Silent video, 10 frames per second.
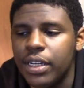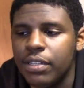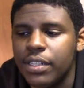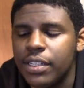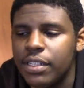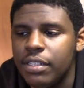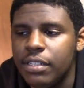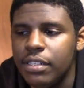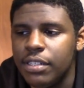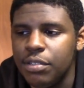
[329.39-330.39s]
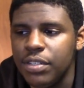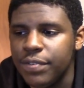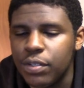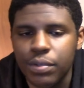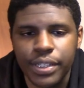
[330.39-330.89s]
We know that the, the
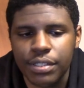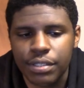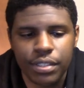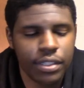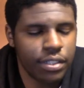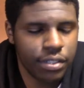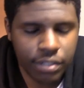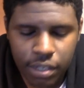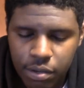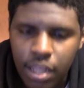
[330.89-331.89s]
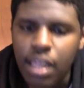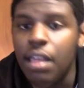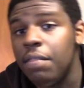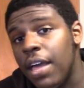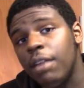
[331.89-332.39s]
two evil queens are sisters, so
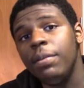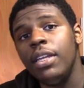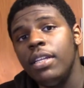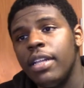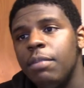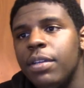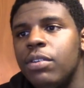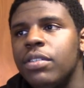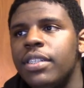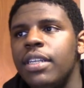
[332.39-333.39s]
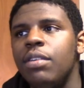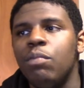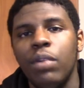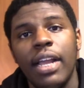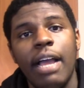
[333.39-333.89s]
that'll be that'll be cool to see
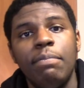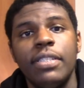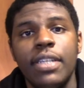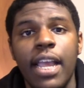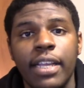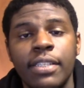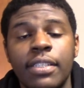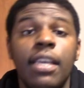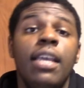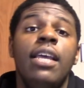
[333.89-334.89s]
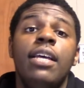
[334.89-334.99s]
what happens next.